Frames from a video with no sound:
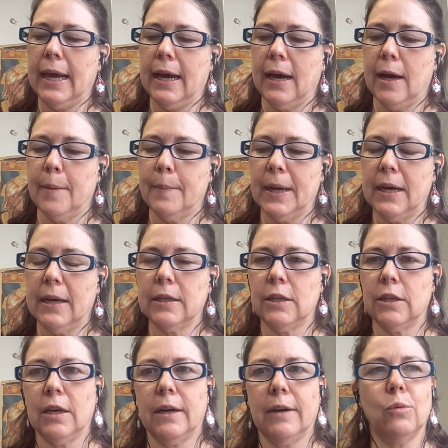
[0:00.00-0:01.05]
Um,
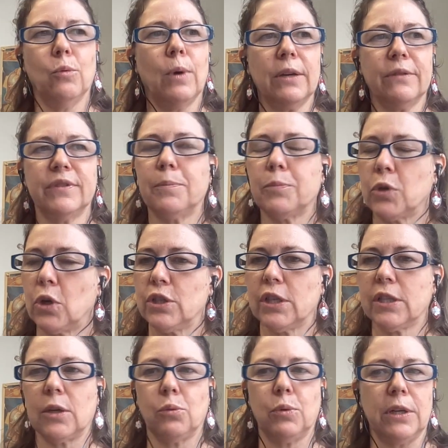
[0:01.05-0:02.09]
one of the
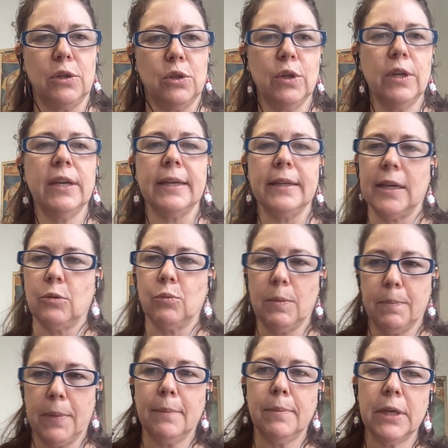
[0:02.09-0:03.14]
projects that we are doing and that we
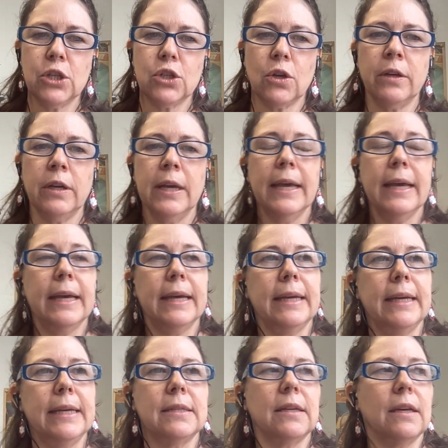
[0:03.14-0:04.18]
published on
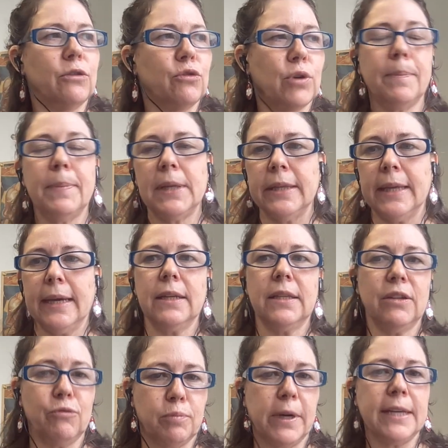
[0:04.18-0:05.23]
is triple
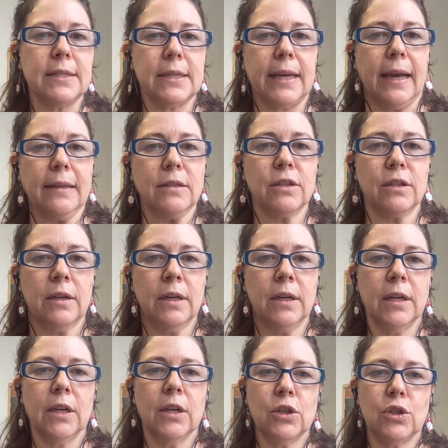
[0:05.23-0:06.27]
negative breast cancer.
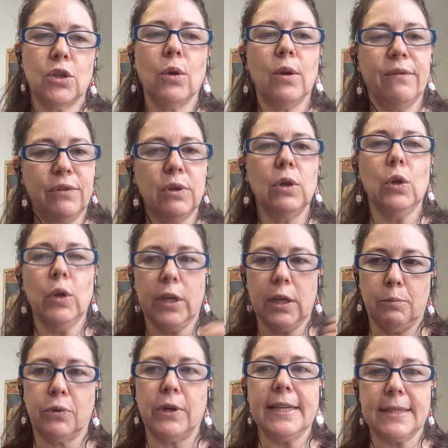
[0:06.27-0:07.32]
So if you look
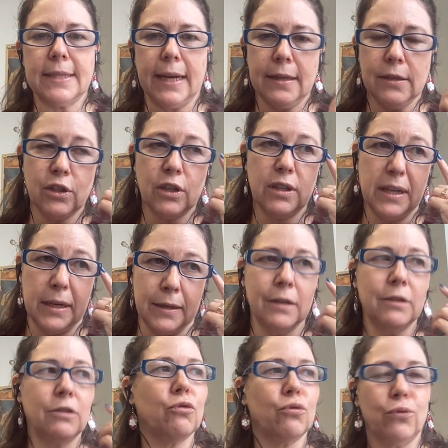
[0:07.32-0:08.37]
at breast cancer, there
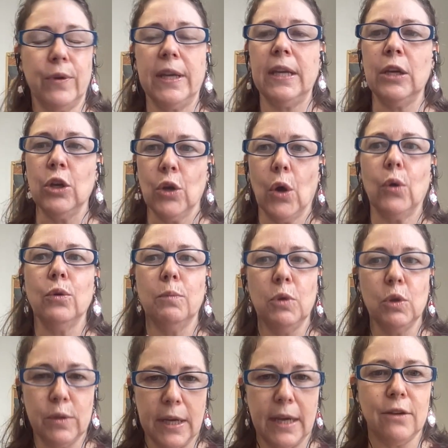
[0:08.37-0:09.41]
are three known
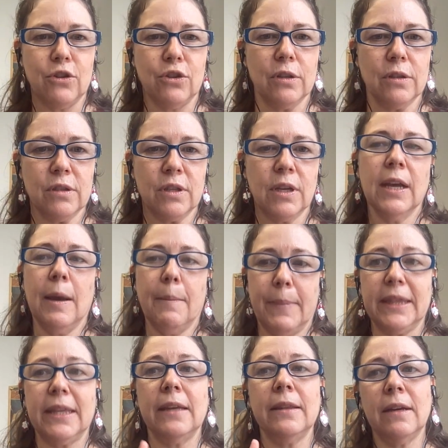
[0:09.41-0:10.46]
mutations,
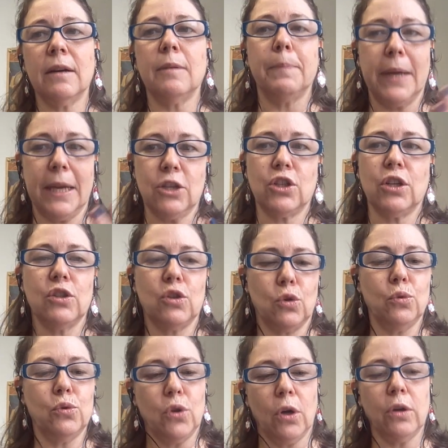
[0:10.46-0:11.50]
but then there are patients
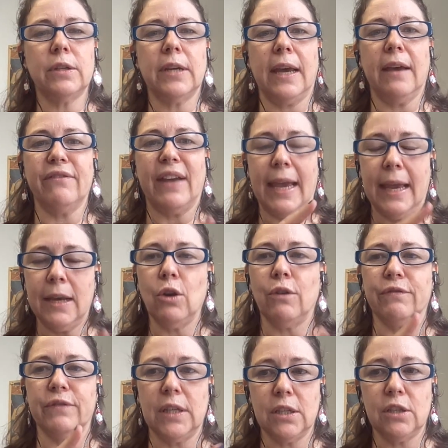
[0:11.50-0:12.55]
who don't have any
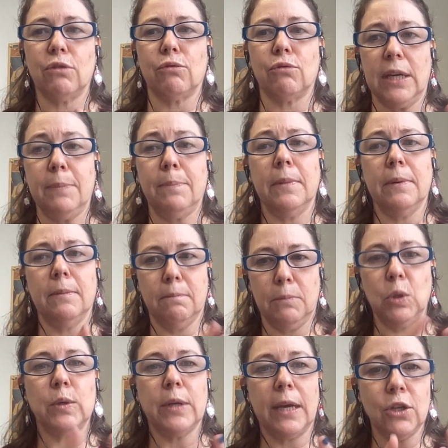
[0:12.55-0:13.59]
of these three
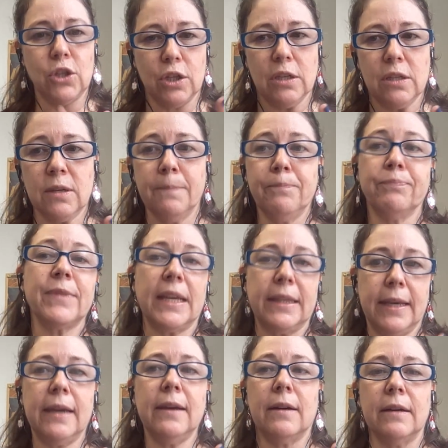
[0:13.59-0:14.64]
mutations.
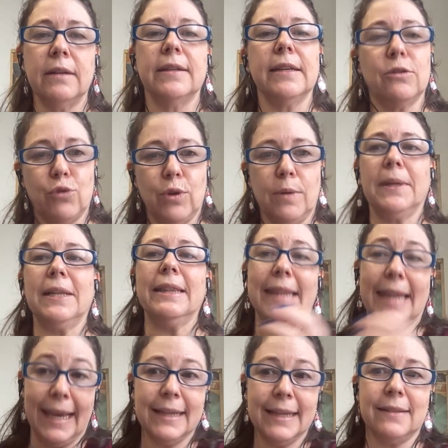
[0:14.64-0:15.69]
Mm-hmm. They are the triple
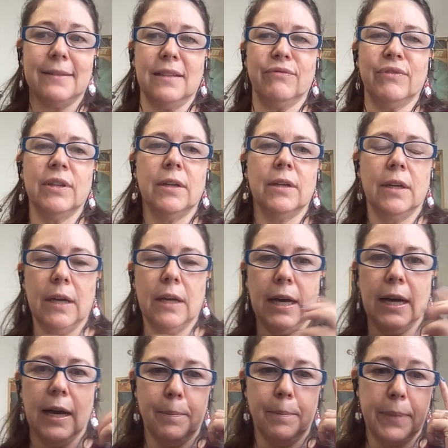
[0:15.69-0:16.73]
negative
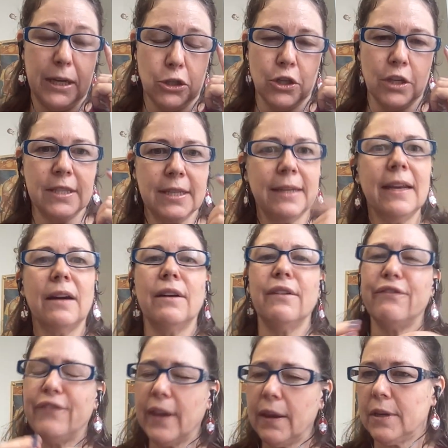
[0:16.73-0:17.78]
uh, patients, and they are
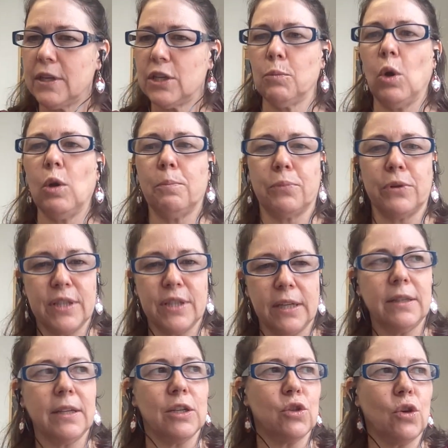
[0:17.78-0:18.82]
a very small
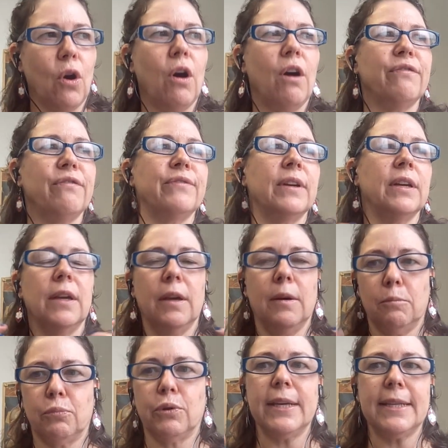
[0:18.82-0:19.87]
percentage of
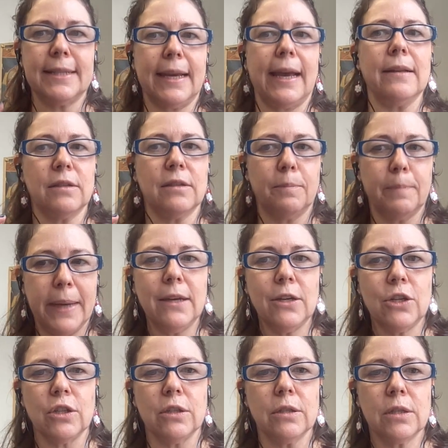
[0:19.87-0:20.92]
breast cancer
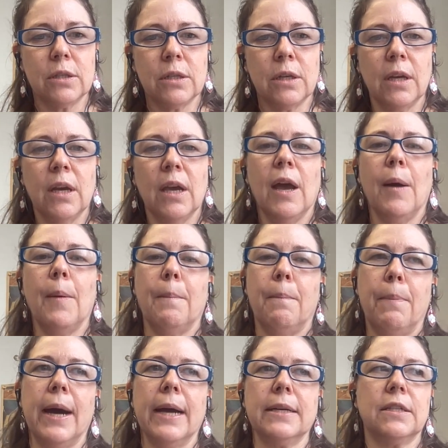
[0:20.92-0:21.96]
patients.
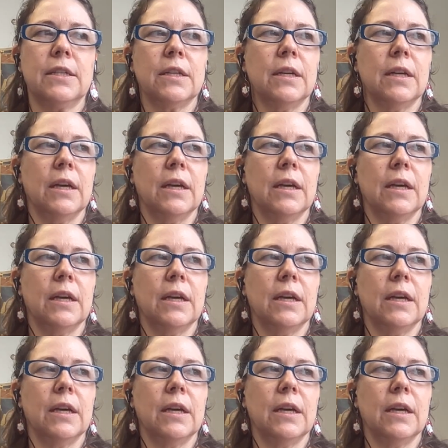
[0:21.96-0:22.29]
But